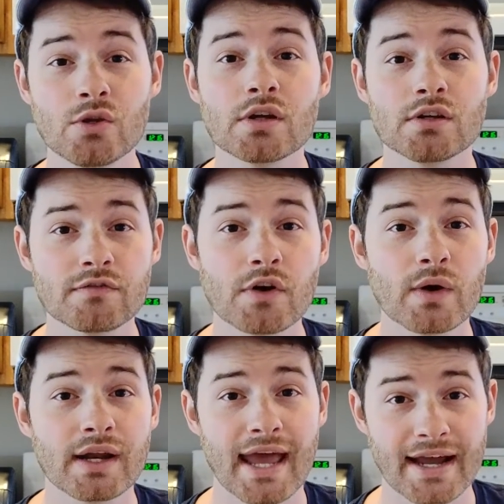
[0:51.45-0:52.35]
You can
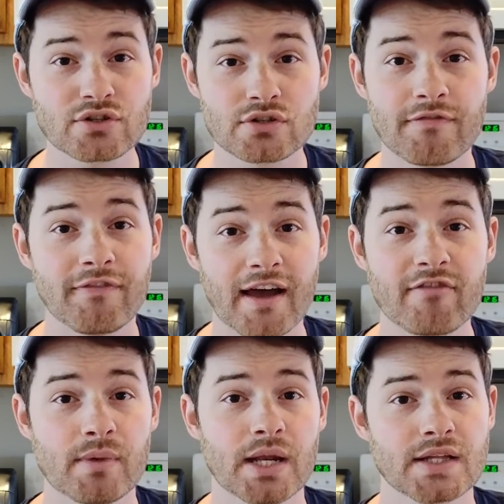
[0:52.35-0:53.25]
devote an extra
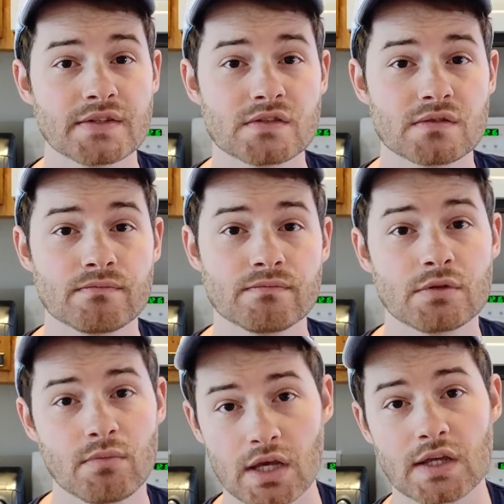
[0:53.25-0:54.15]
5 minutes
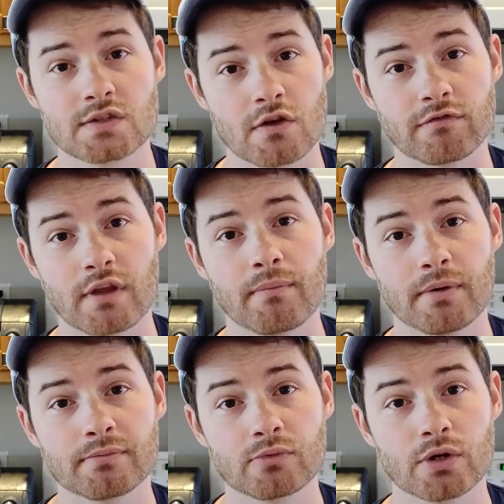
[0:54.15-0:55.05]
to making stovetop
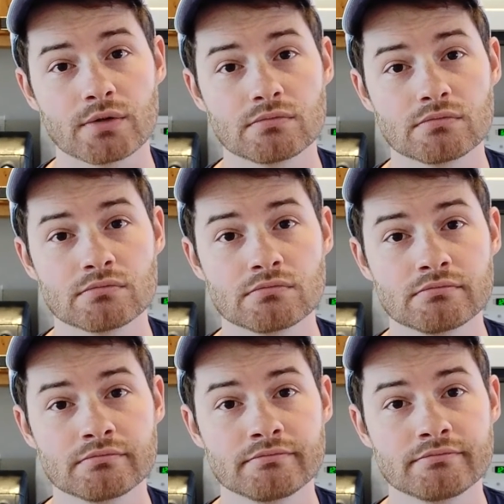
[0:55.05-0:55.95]
popcorn.
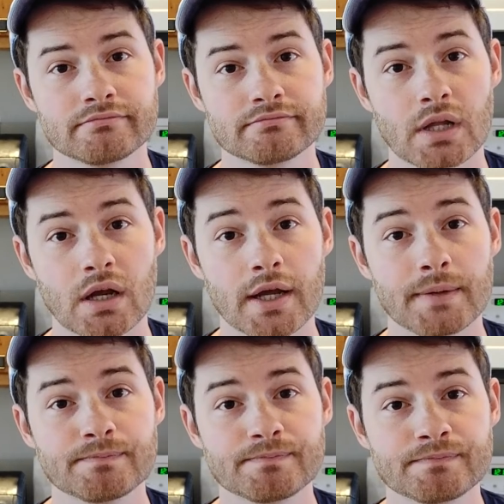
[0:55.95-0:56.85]
All right?